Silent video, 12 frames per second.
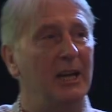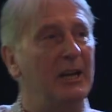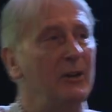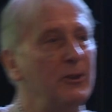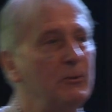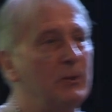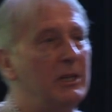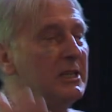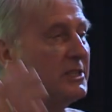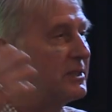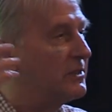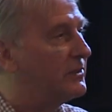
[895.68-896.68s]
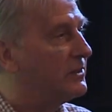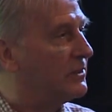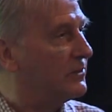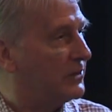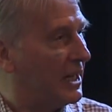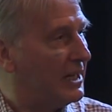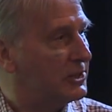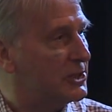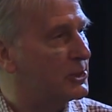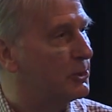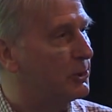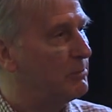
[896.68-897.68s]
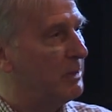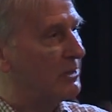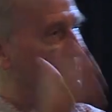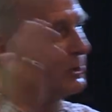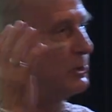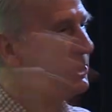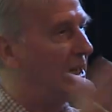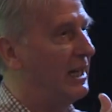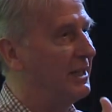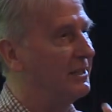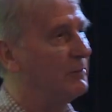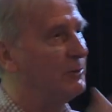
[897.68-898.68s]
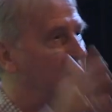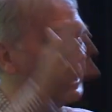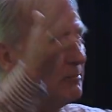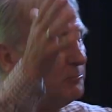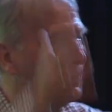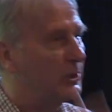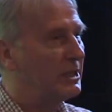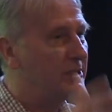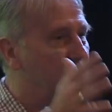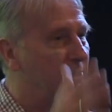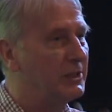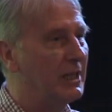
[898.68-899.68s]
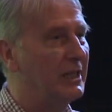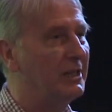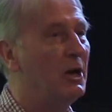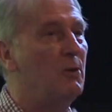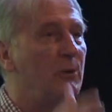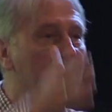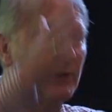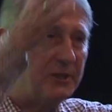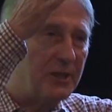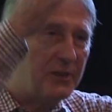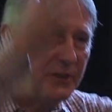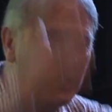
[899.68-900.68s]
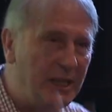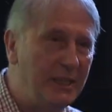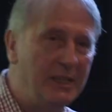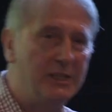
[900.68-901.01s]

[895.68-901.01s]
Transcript: in other words, they are just talking about the good land. I want to get more out of the good land. We've got to think